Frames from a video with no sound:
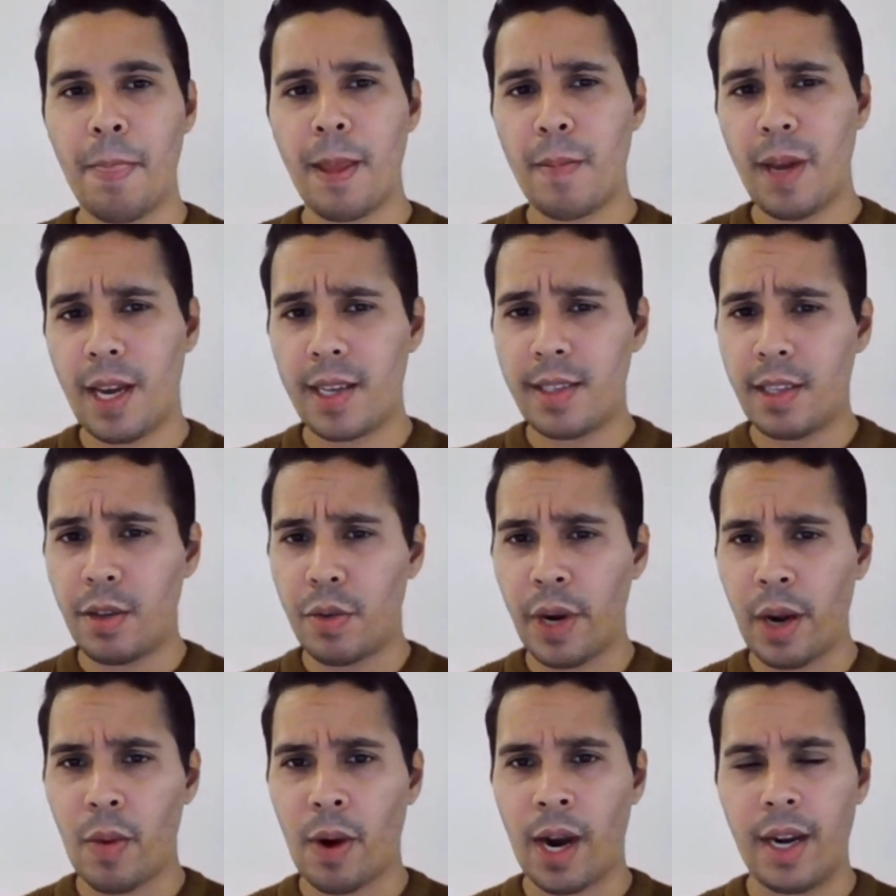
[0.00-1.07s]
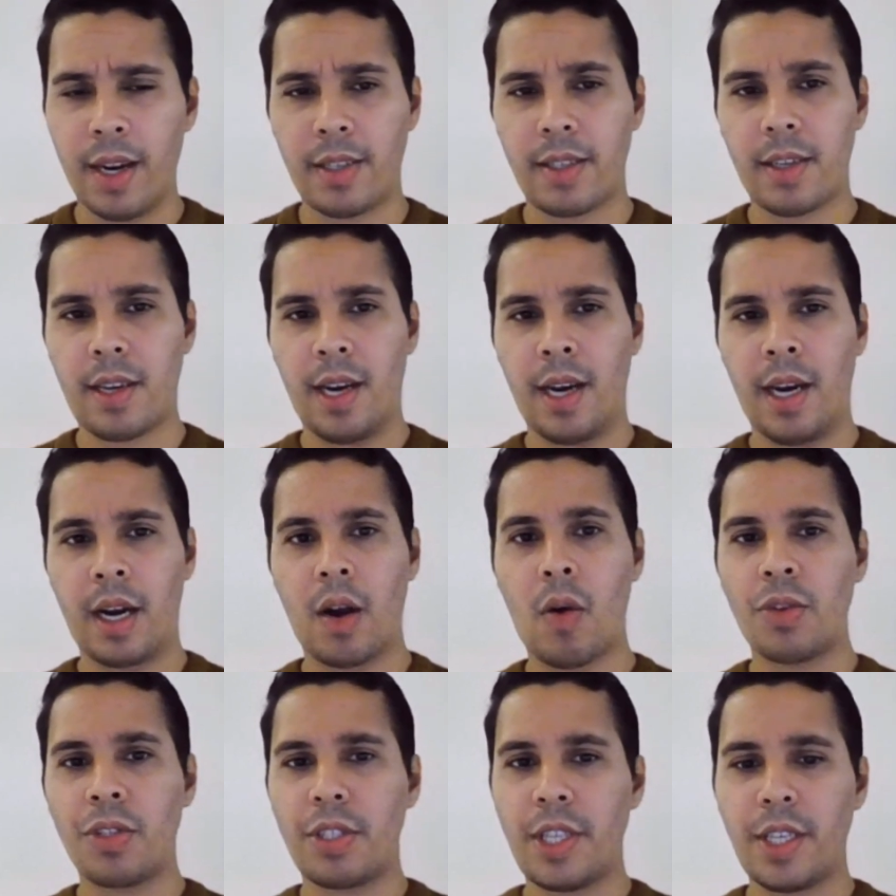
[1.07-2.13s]
Because it requires a
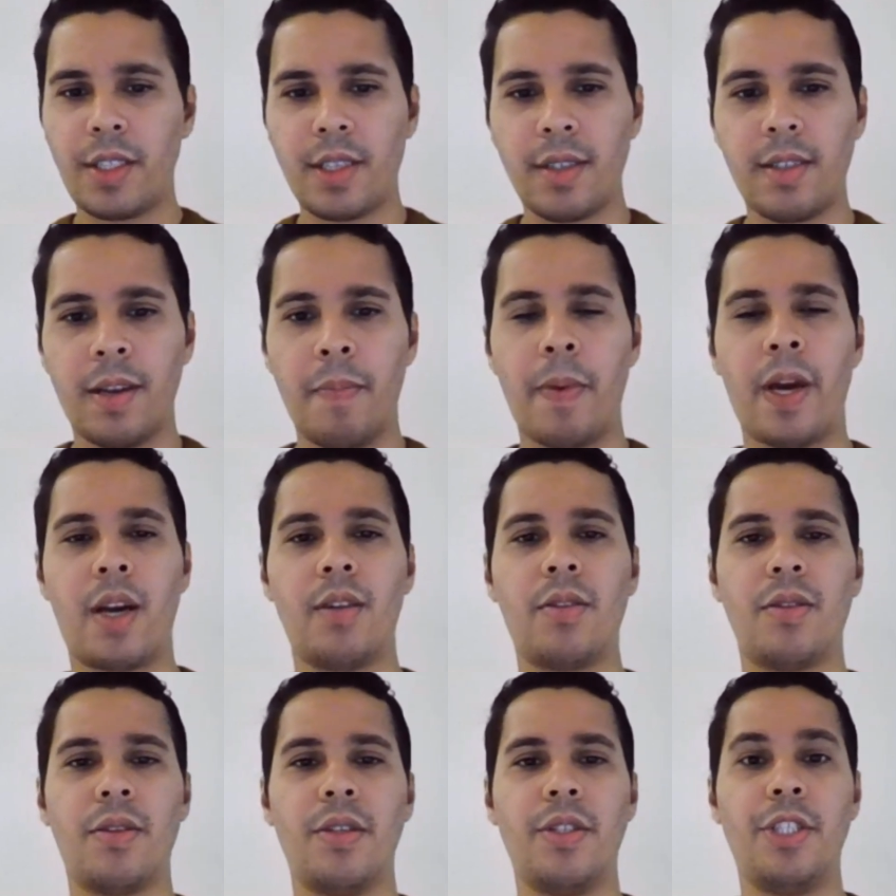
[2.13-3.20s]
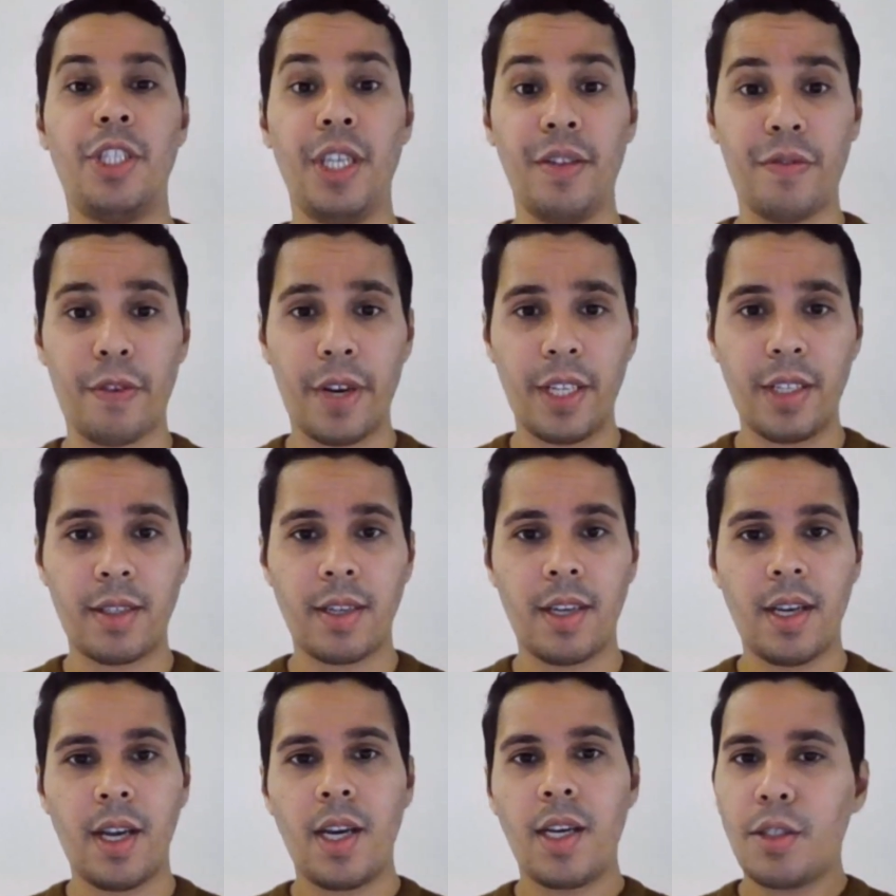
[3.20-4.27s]
consistent temperature difference
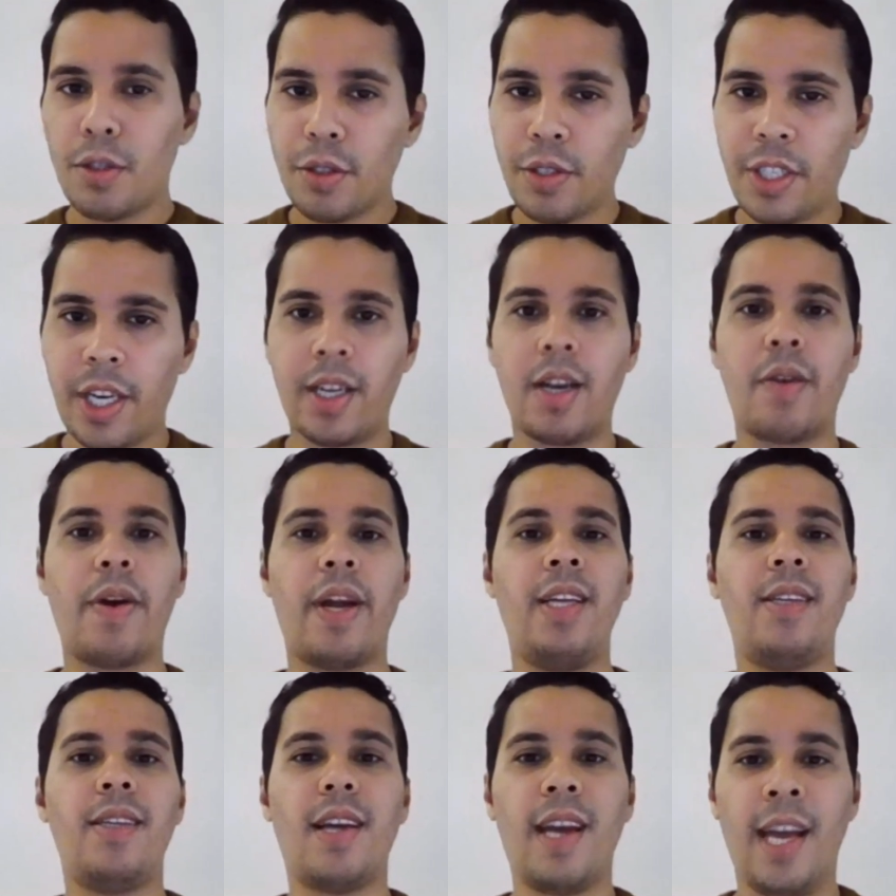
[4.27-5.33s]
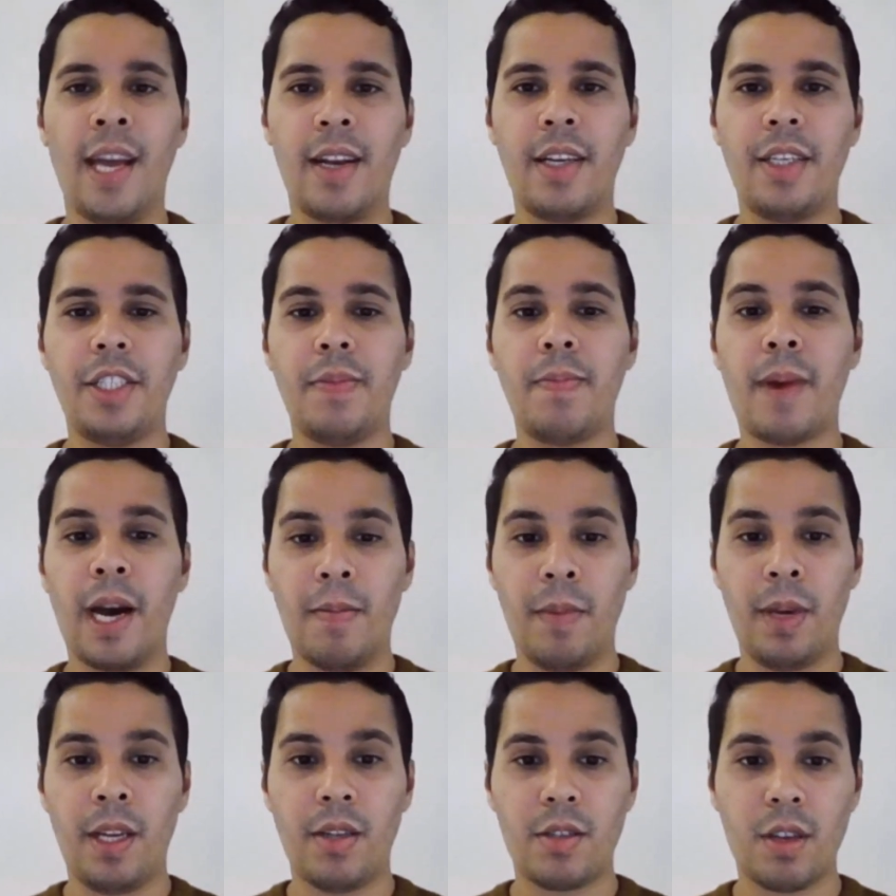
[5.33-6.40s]
to generate energy by
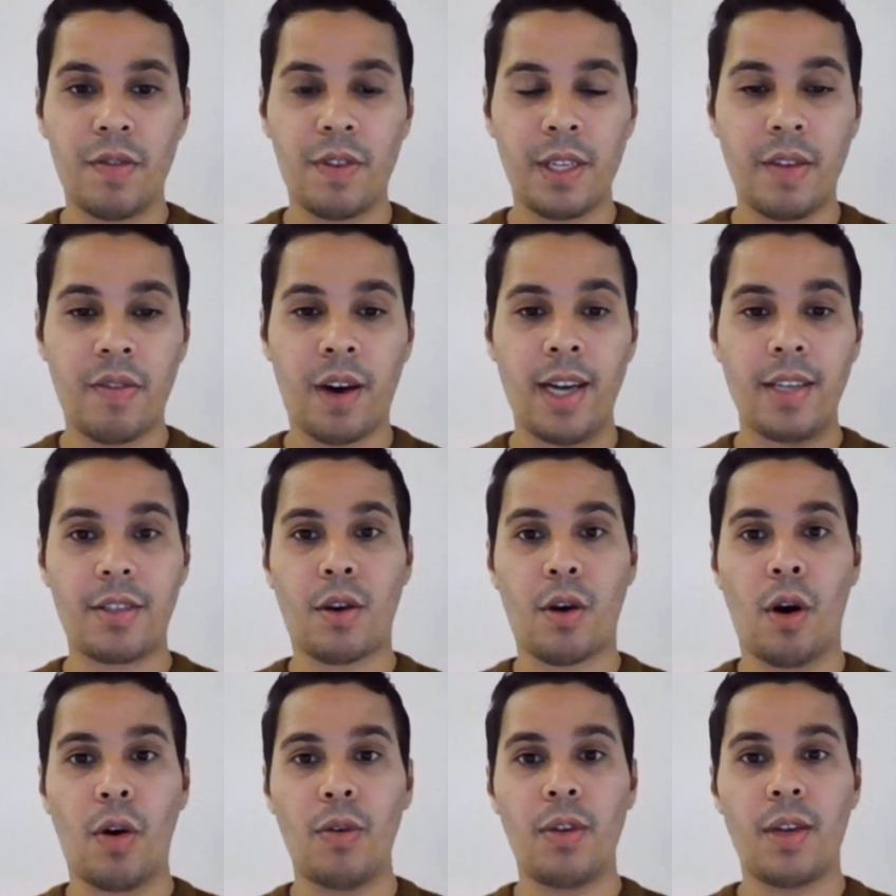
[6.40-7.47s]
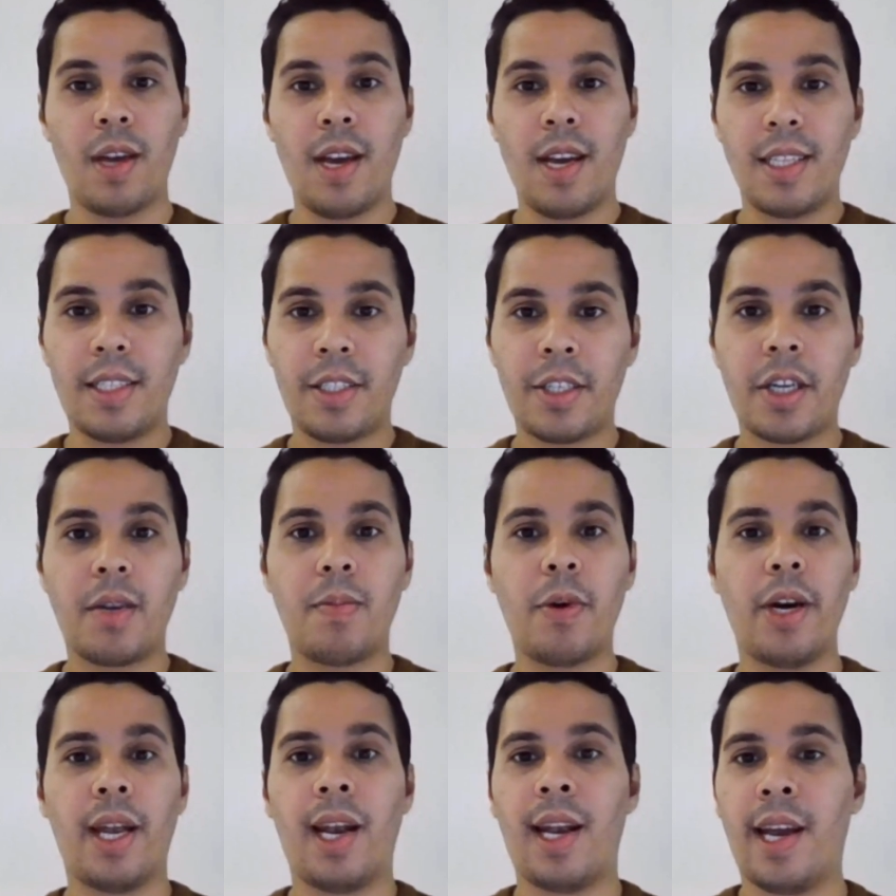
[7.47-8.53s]
means of a device called
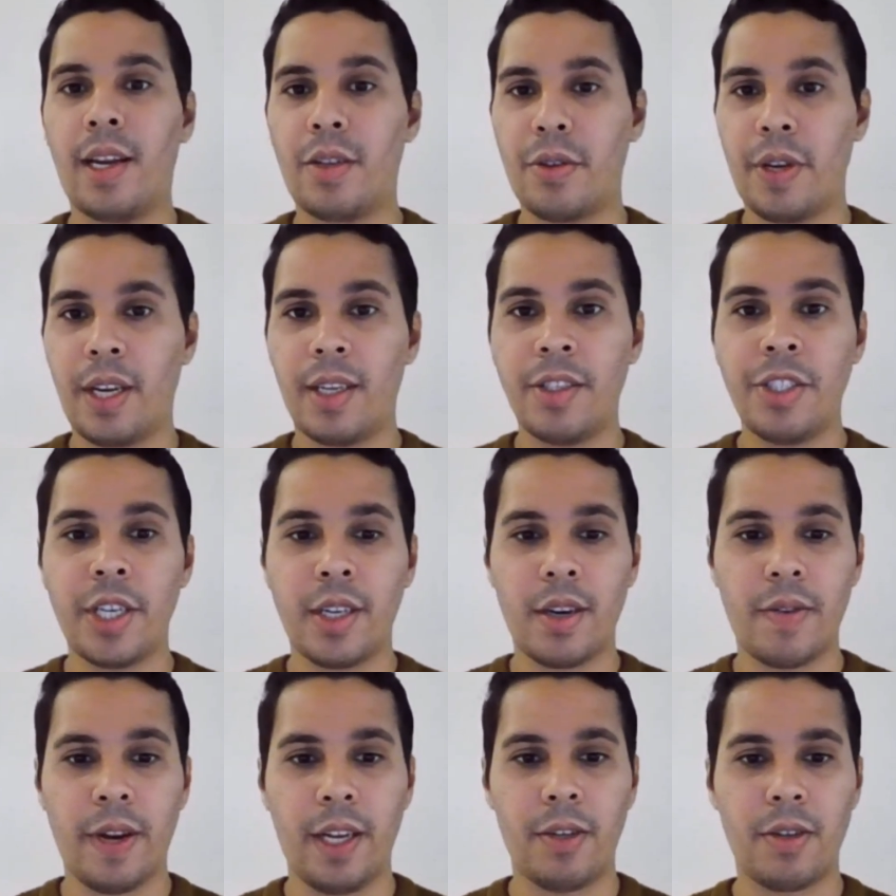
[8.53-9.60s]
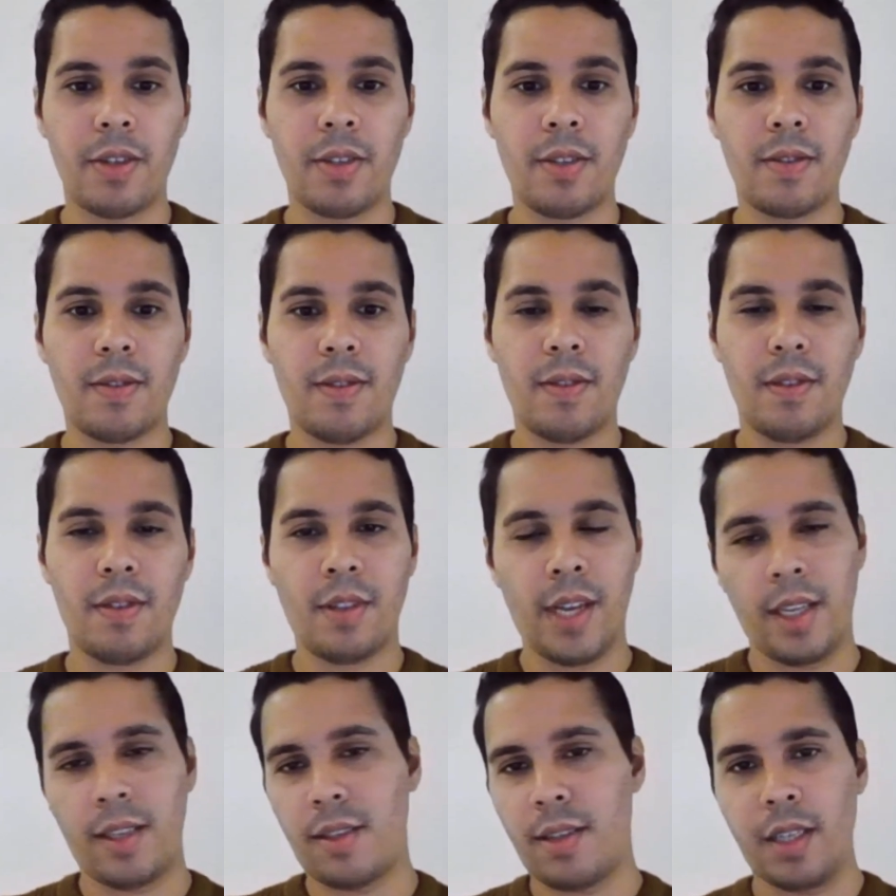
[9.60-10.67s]
thermoelectric generators
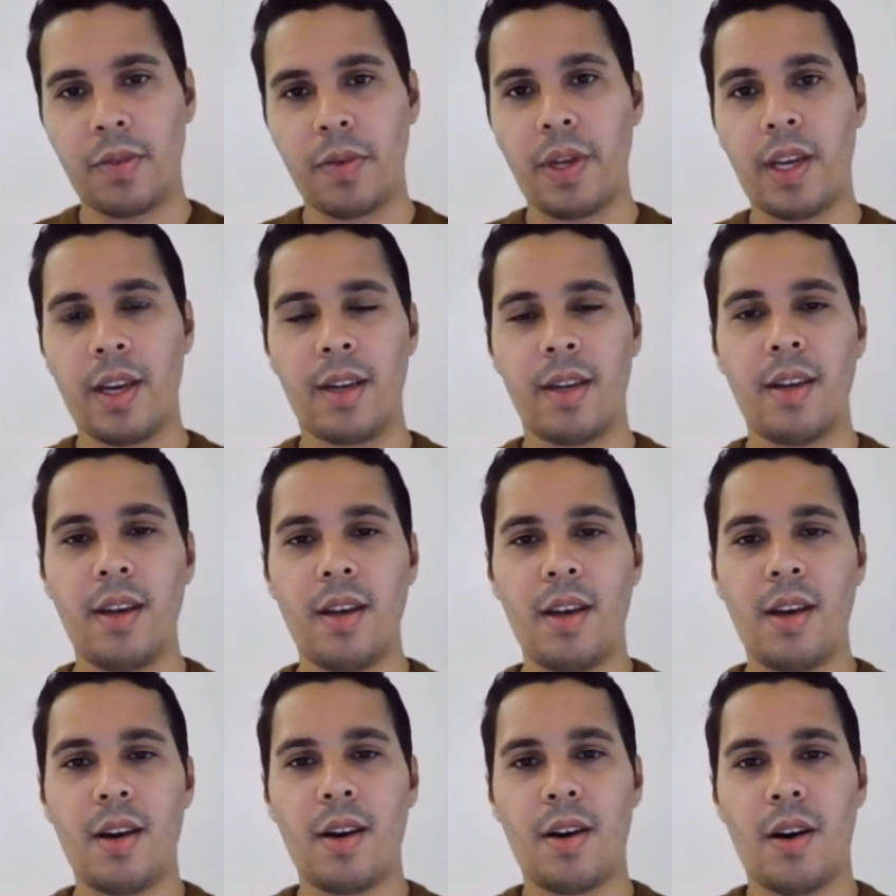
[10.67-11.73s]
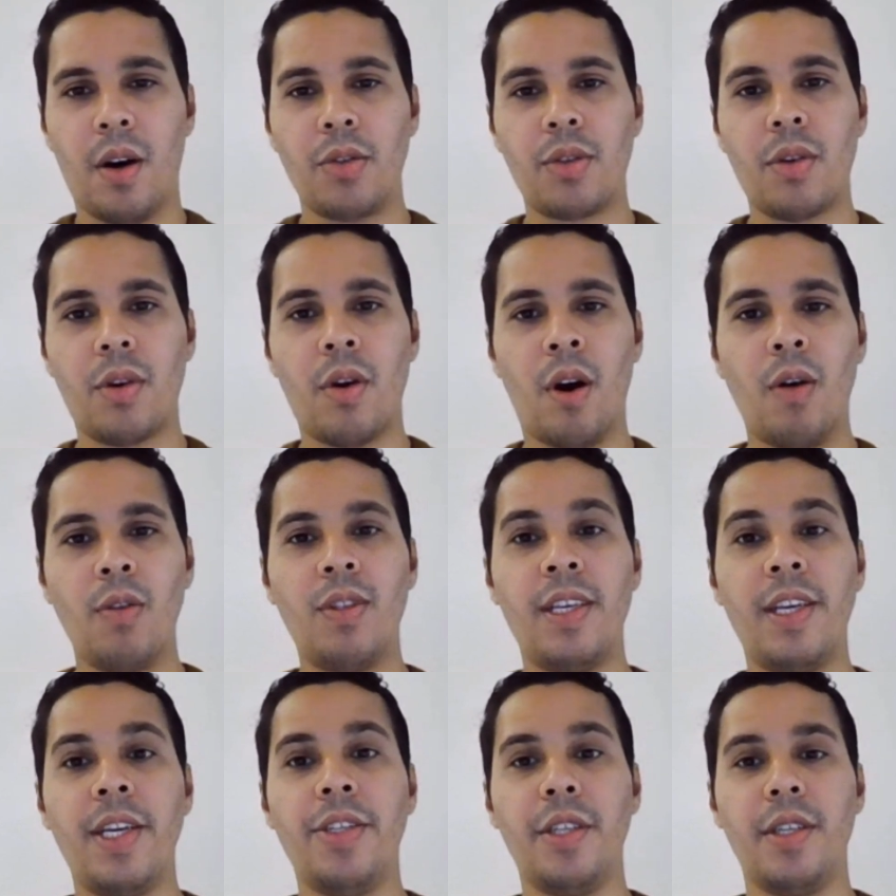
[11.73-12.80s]
that we can also call
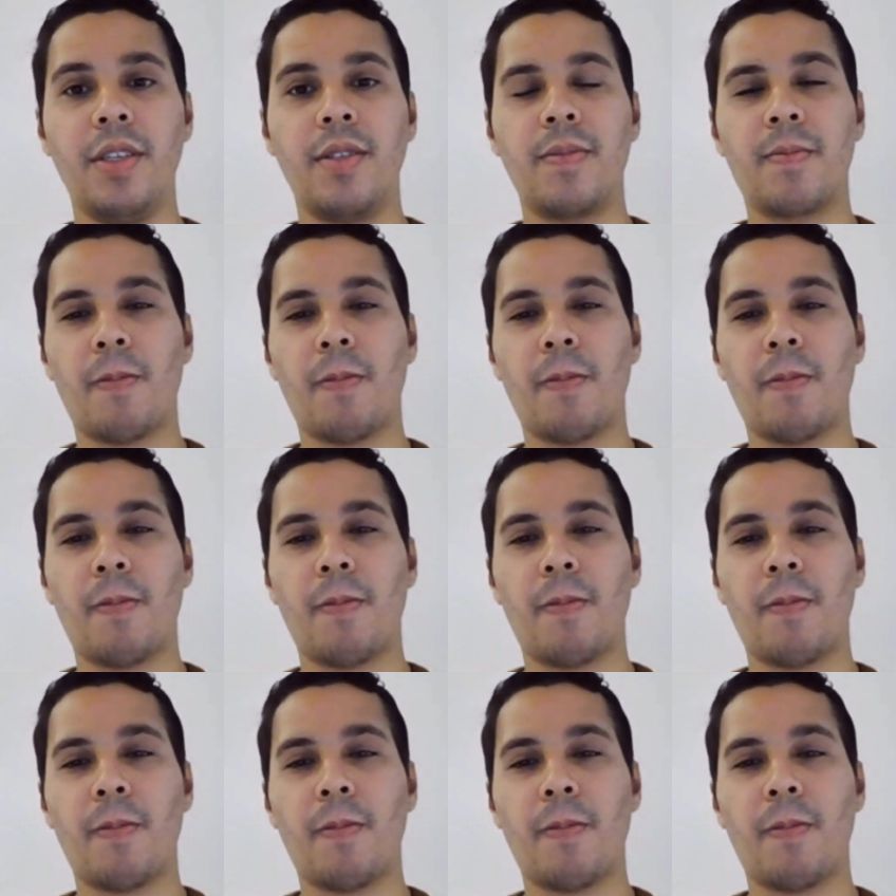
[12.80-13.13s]
TGs.